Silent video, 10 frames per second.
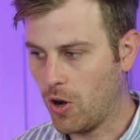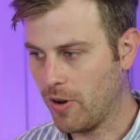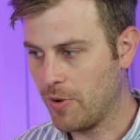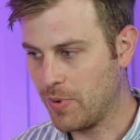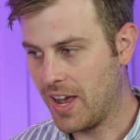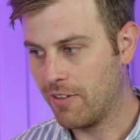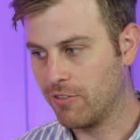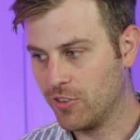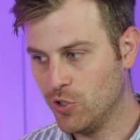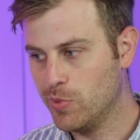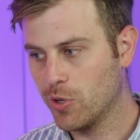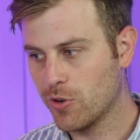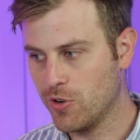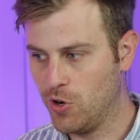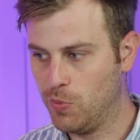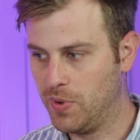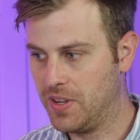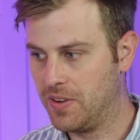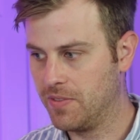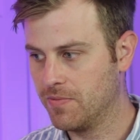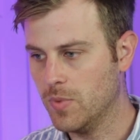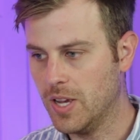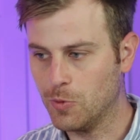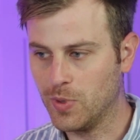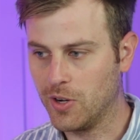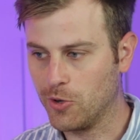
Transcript: All right, we have Flow Builder open and we